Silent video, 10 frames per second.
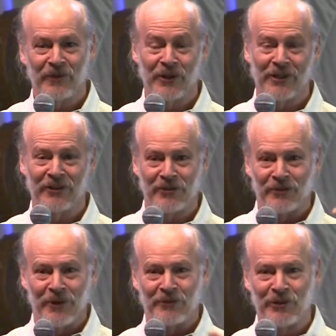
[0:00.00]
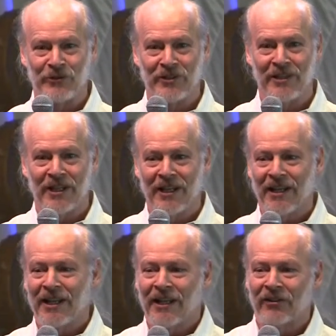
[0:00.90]
or at least one person.
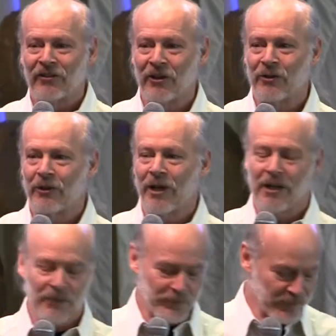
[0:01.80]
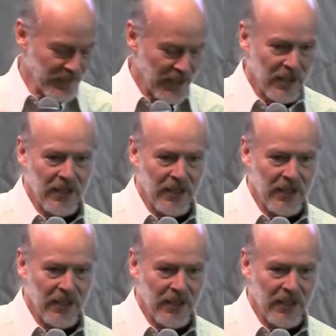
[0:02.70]
So